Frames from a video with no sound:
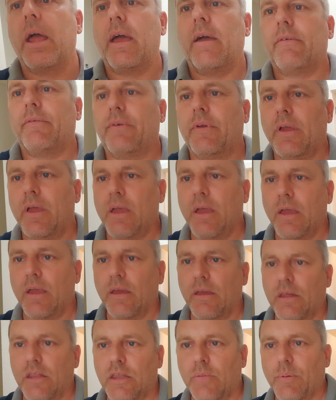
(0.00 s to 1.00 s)
have
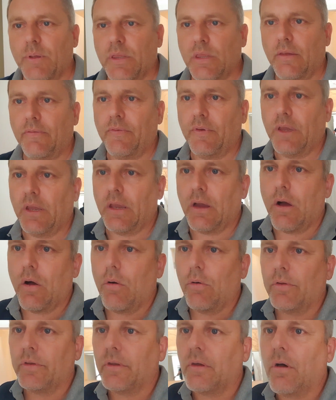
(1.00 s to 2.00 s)
specific
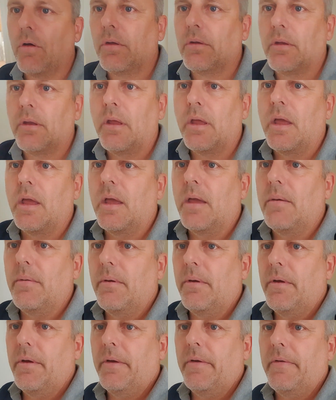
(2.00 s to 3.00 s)
goals on
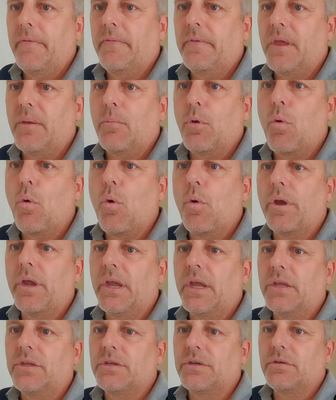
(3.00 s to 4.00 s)
their
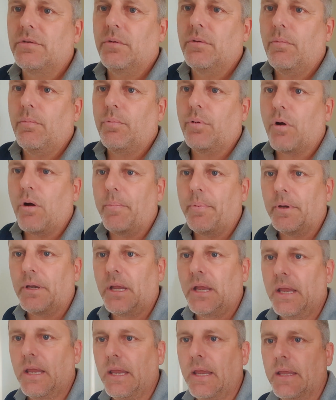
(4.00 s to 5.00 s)
mortgage,
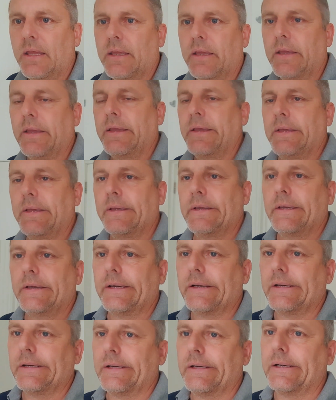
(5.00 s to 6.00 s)
property,
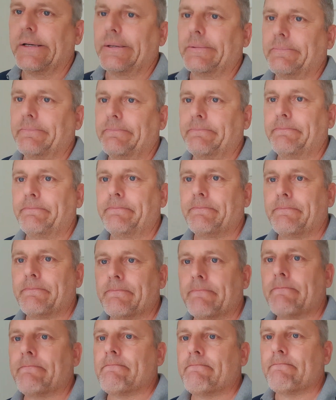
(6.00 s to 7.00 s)
you
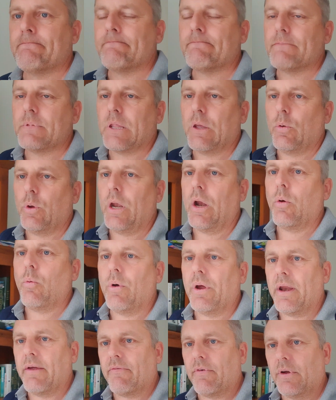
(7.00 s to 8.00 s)
know,
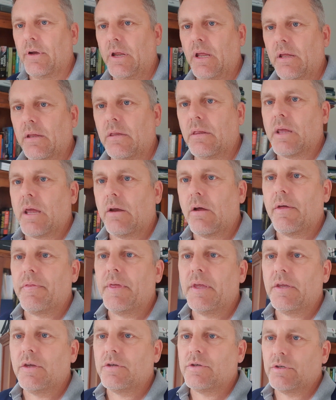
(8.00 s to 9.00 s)
whatever it is. And I
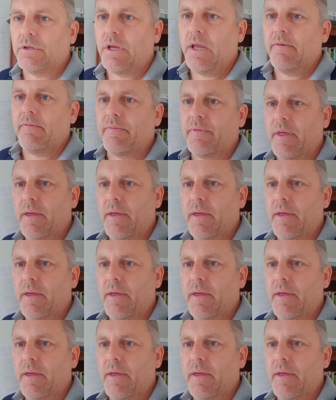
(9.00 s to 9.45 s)
think you should give